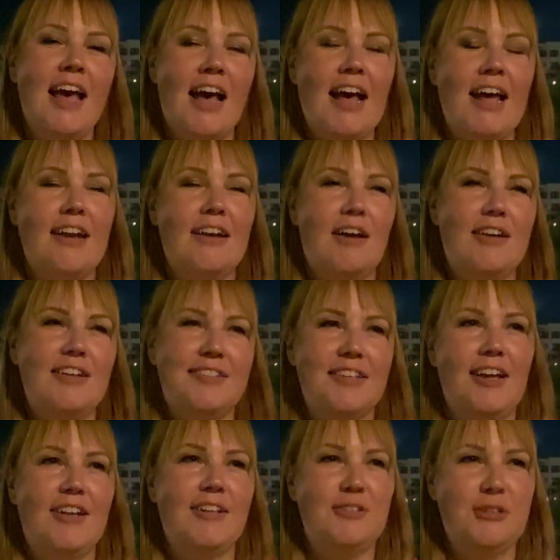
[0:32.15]
and I
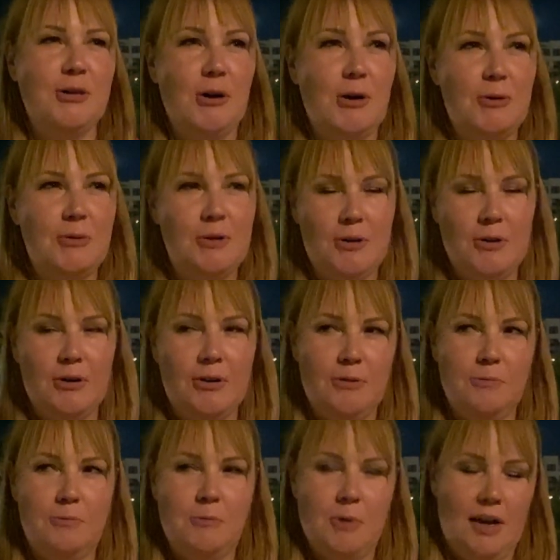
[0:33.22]
decided to go
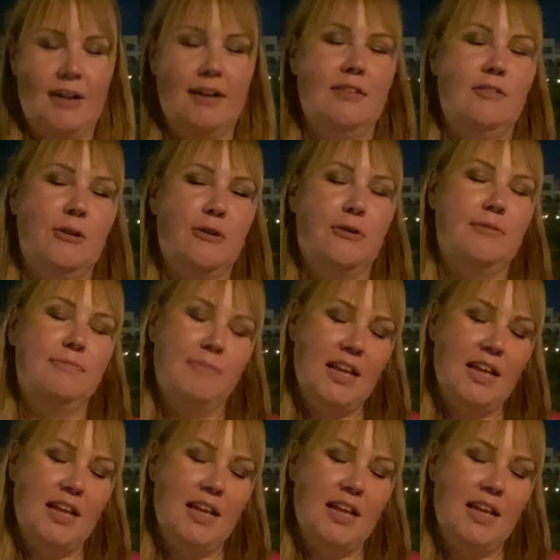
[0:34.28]
on one, or